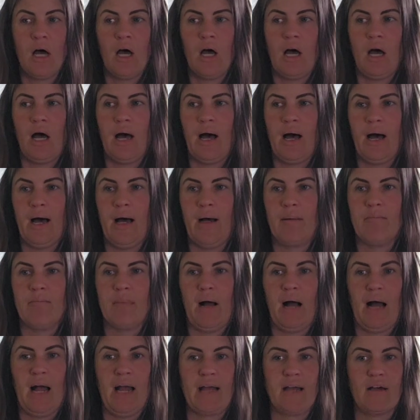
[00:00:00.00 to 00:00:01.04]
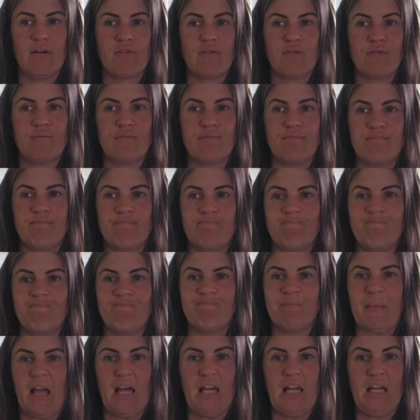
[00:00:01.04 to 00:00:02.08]
I have
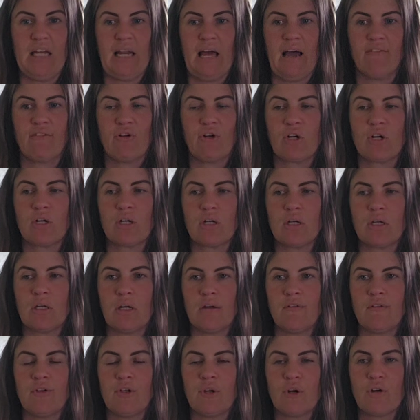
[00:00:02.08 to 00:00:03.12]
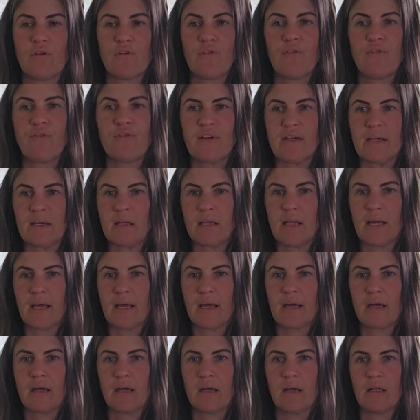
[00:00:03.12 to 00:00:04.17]
never, if you're
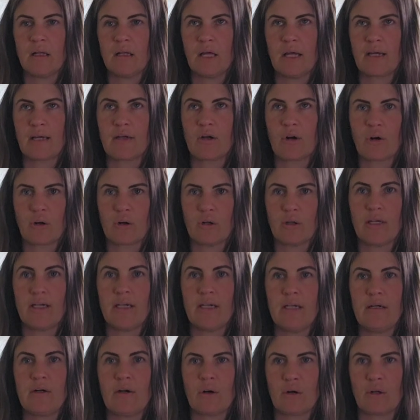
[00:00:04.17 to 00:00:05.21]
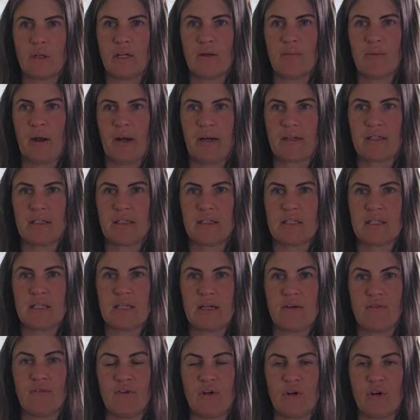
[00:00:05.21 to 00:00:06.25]
feeling like early pregnancy,
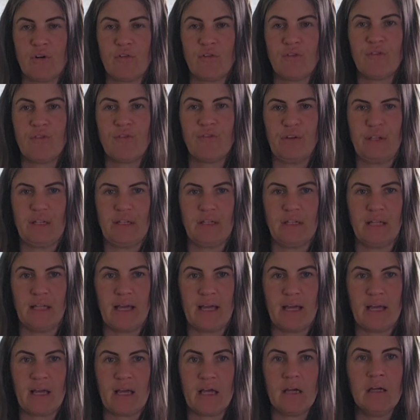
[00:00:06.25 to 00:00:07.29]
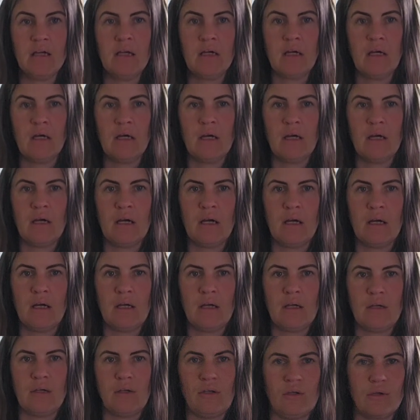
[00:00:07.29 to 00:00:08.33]
if you're feeling
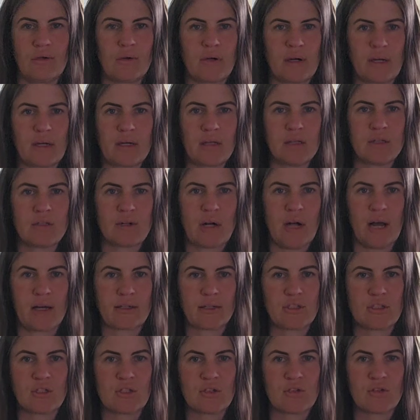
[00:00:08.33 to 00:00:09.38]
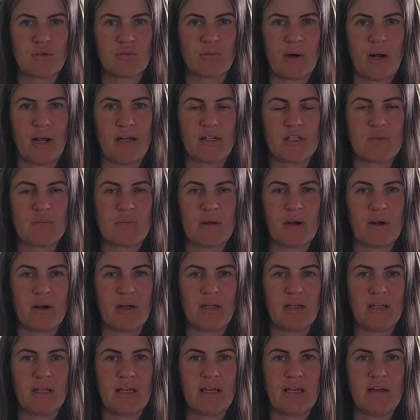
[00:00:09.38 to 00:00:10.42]
uterine contractions from raspberry
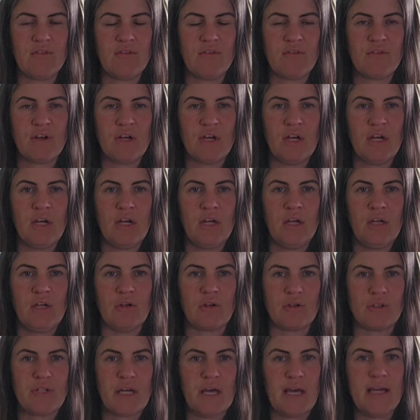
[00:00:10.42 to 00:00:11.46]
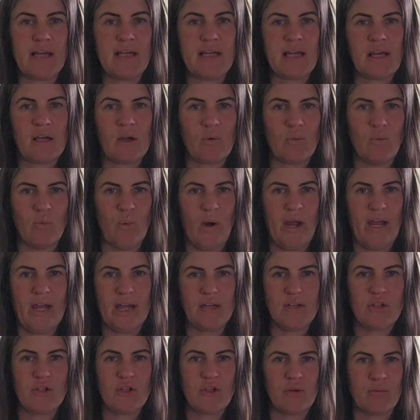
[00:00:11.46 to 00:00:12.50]
leaf, you're taking way
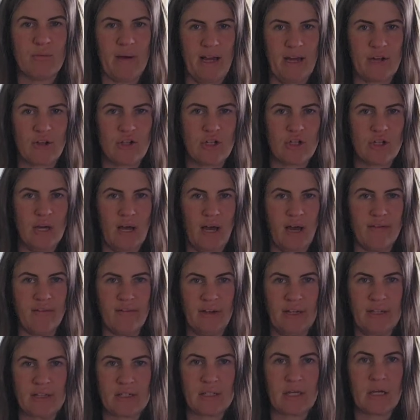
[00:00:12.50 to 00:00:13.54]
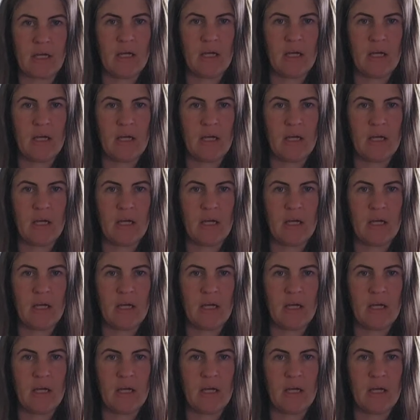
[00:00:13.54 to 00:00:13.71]
too much of it.